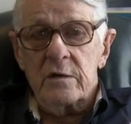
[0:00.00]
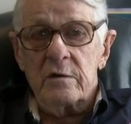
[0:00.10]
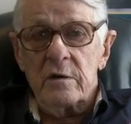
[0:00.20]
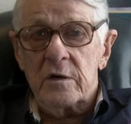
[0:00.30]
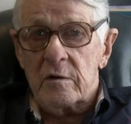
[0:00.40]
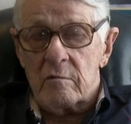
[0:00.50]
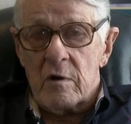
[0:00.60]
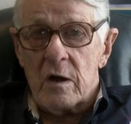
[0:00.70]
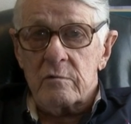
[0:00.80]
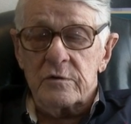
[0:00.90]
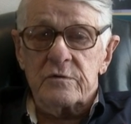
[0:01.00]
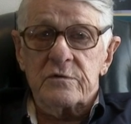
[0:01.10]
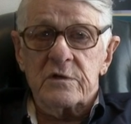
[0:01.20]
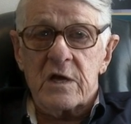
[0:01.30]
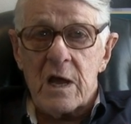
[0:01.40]
in Little Rock,
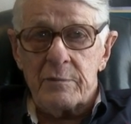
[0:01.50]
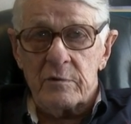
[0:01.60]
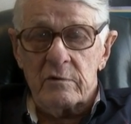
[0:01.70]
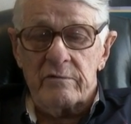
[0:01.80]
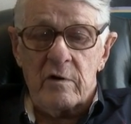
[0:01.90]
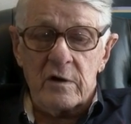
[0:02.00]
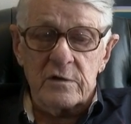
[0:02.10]
which is the capital of